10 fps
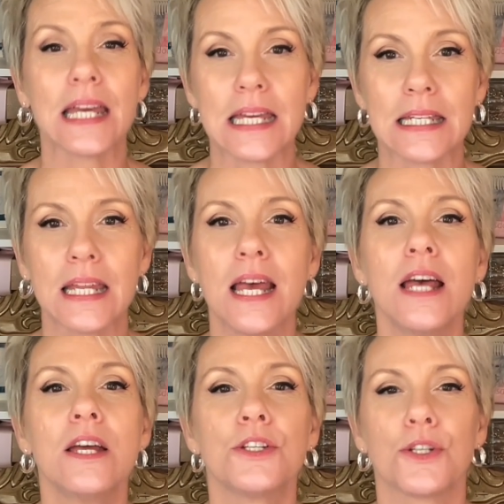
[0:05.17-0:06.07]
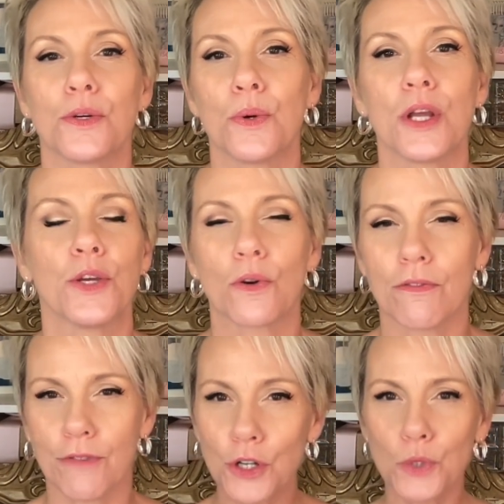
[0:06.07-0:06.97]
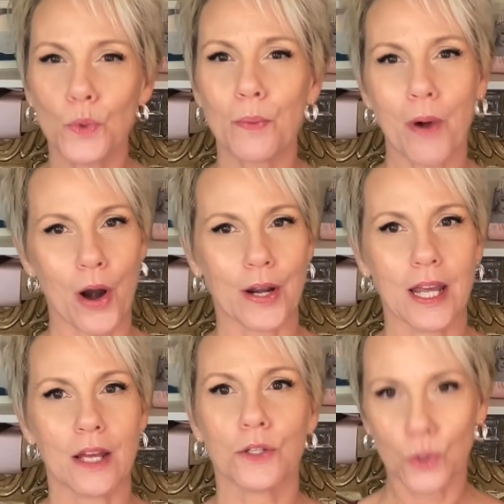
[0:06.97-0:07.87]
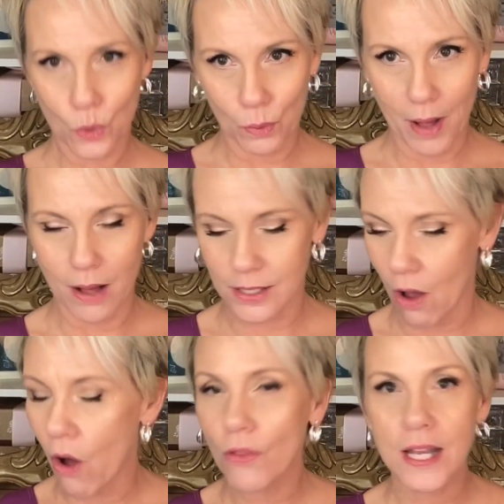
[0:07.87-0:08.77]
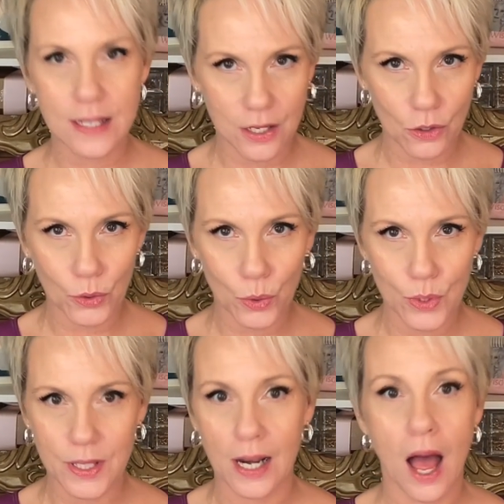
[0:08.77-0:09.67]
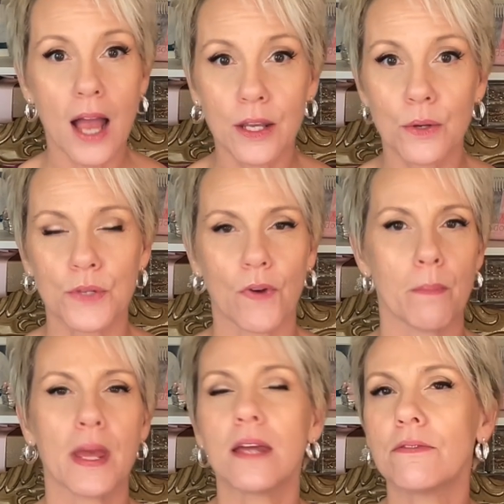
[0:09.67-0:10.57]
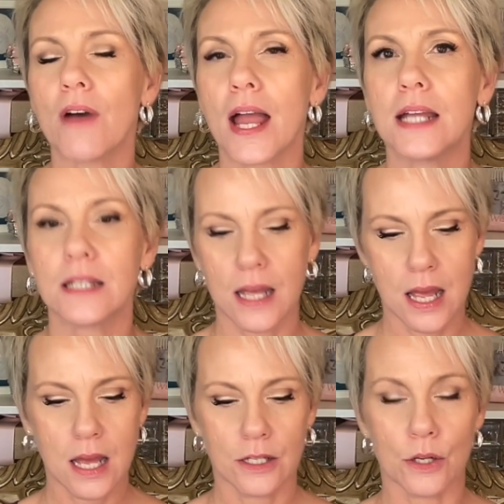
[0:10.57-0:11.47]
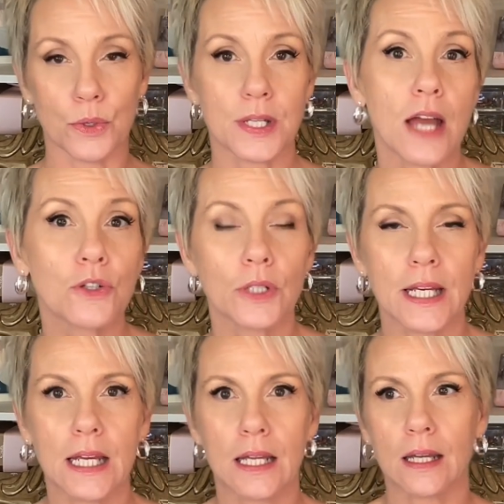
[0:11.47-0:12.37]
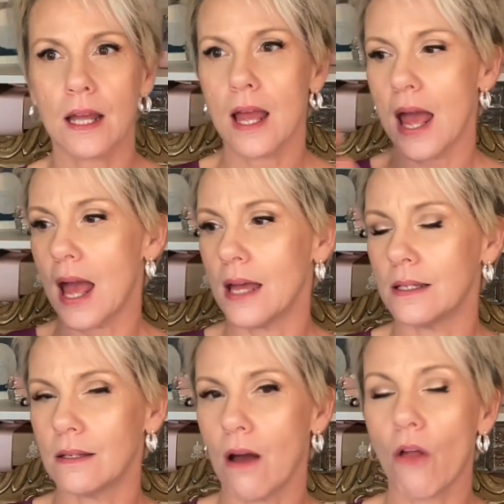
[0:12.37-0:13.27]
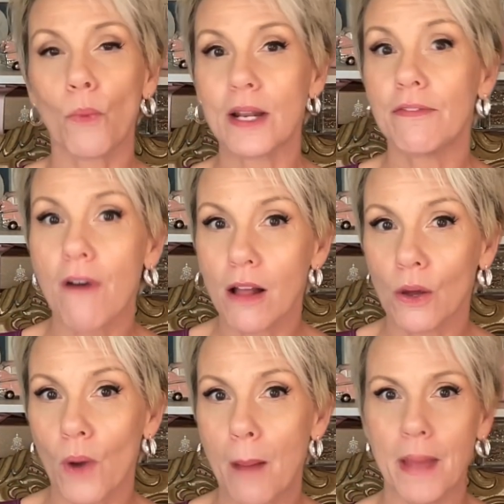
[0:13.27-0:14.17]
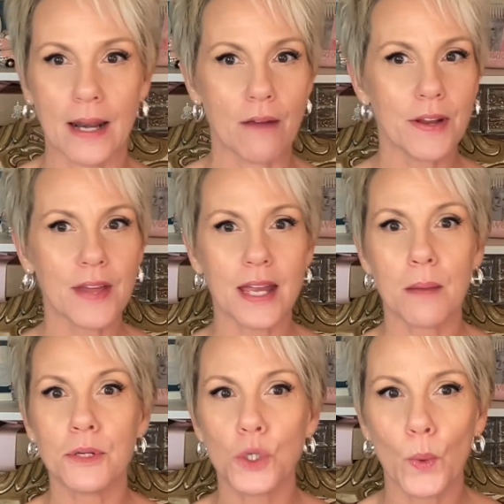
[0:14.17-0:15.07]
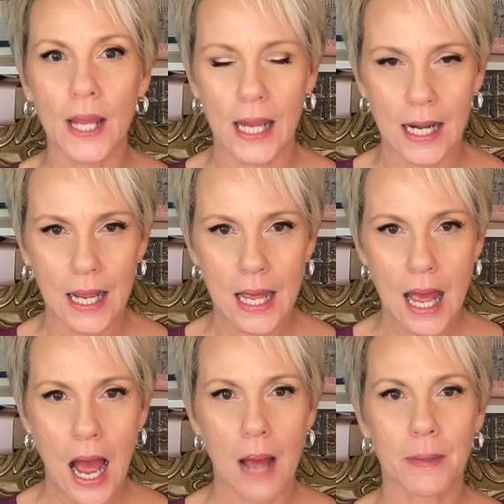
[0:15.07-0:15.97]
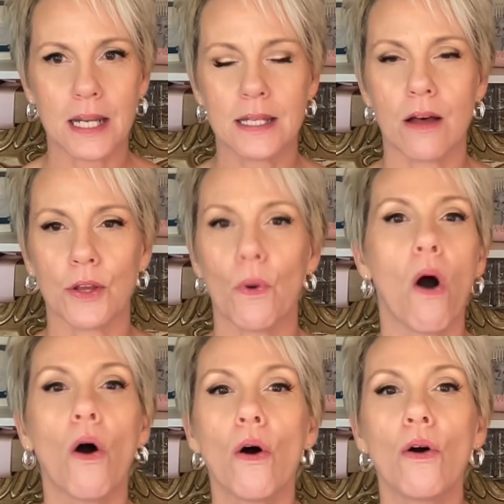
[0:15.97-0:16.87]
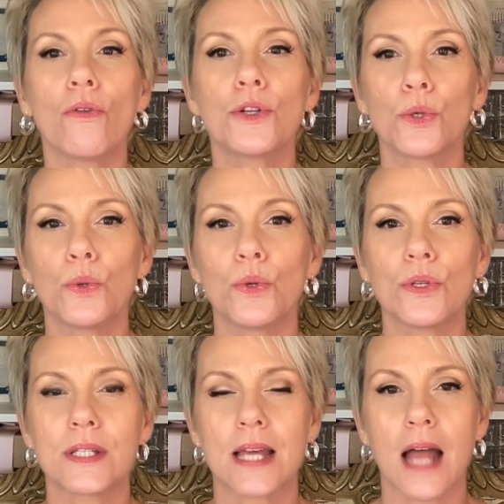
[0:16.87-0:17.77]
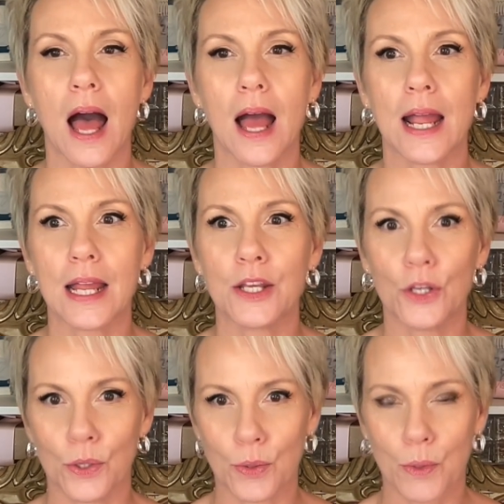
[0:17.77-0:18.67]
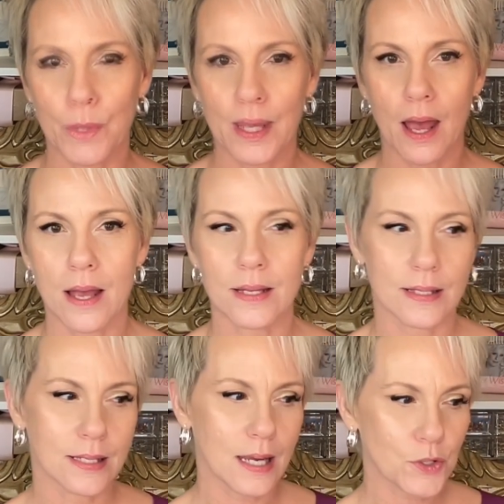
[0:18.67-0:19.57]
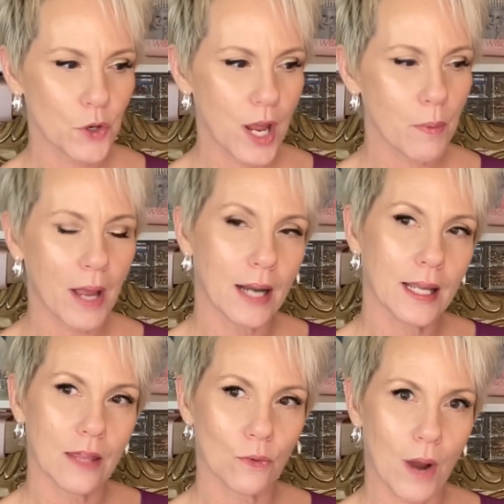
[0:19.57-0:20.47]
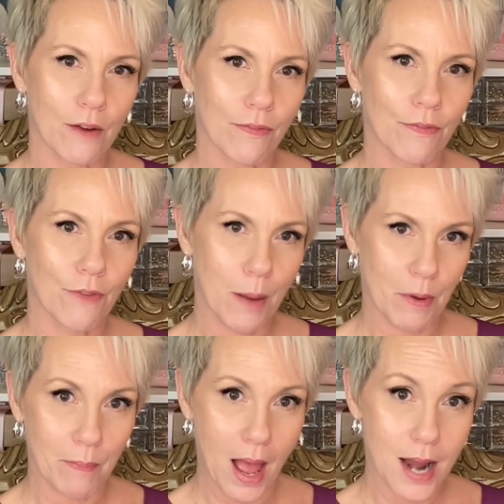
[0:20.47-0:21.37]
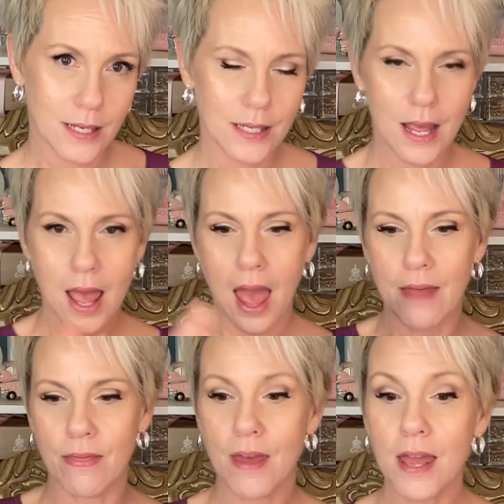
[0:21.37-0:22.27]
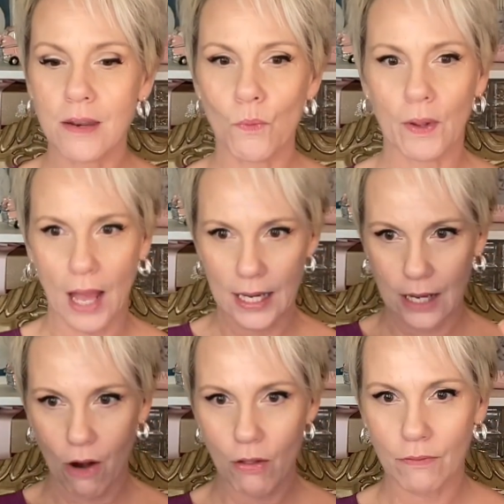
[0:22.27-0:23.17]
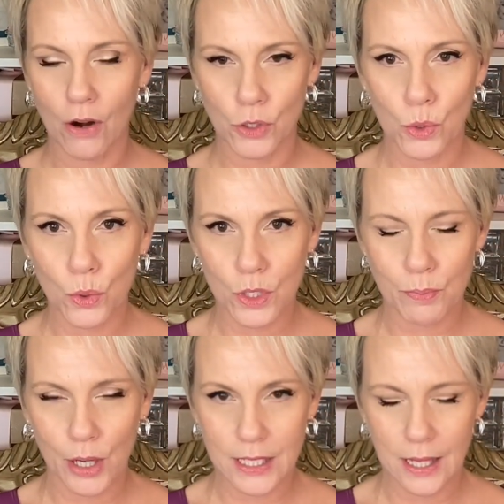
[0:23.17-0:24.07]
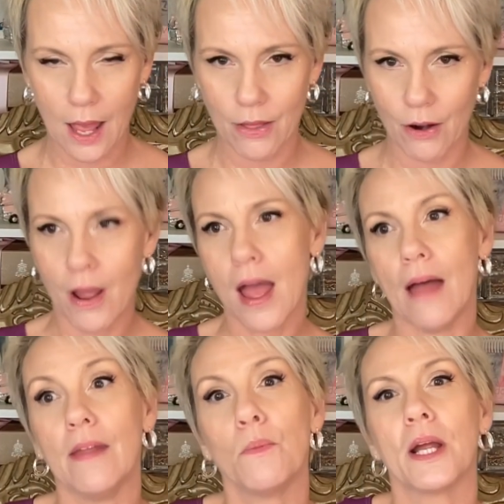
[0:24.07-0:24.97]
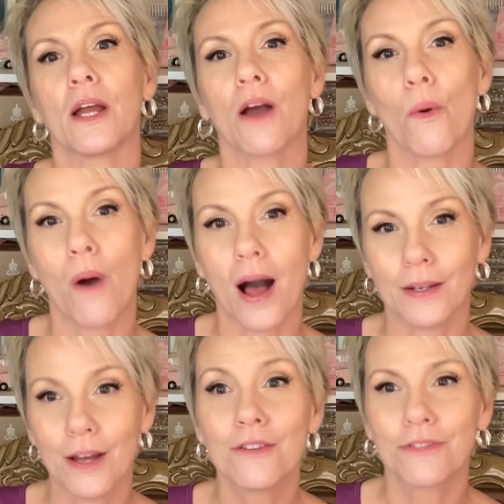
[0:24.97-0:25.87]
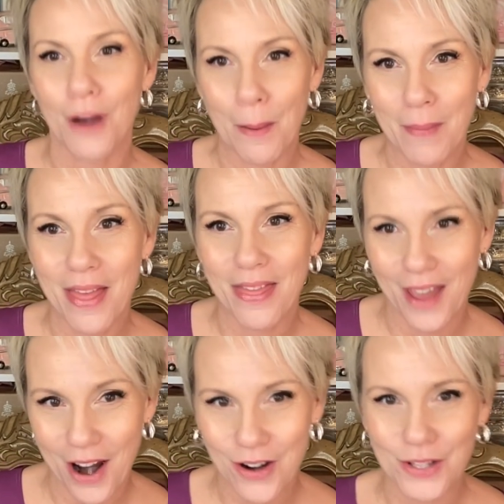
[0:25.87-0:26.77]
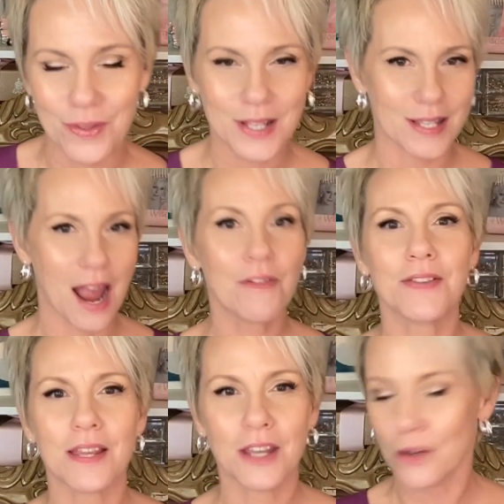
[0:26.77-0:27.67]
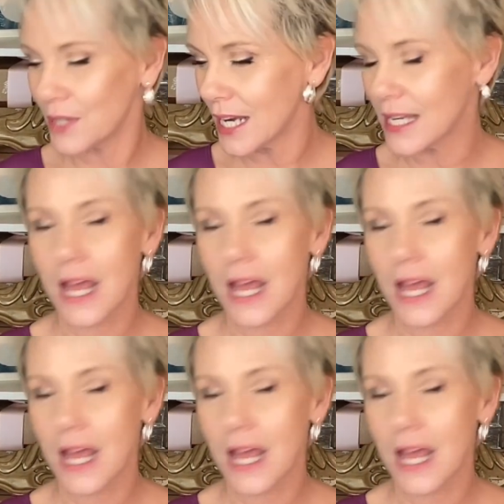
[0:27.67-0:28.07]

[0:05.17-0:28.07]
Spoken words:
in to your virtual party toolbox, all the essential tools that I use from invite to scheduling and all the way to follow up and everything in between. I'm going to tell you all the tools that I use because yesterday we got to get in the right frame of mind and then we've got to get all of our tools put together and then we can go on from there. So this is everything that you need,